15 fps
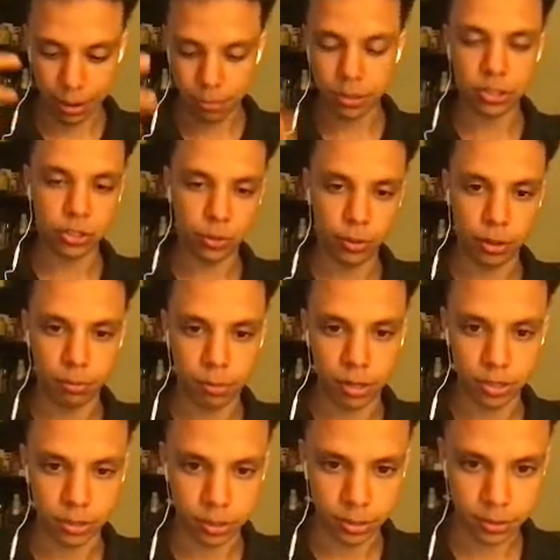how much you want
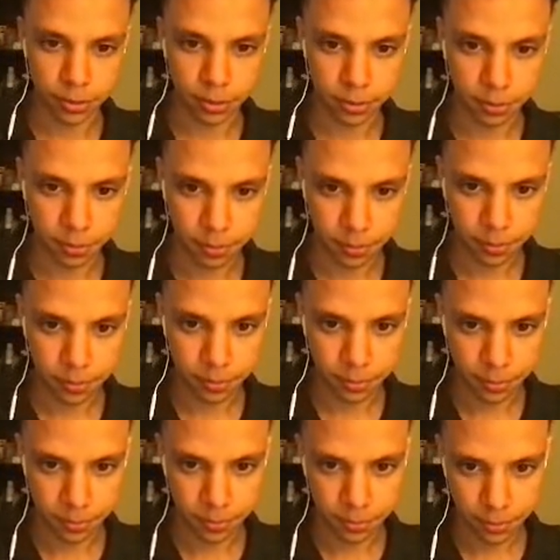to
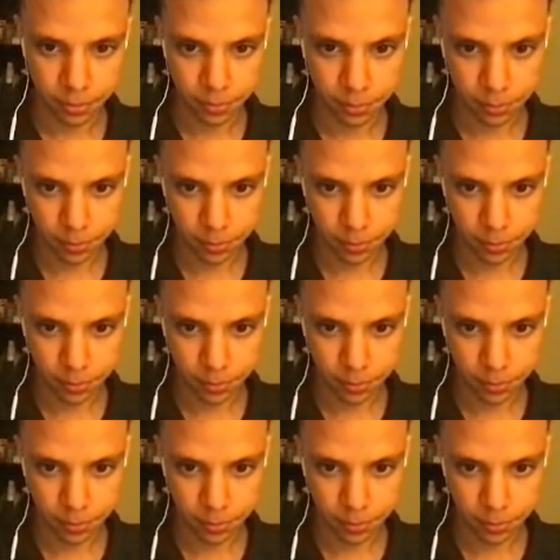modulate.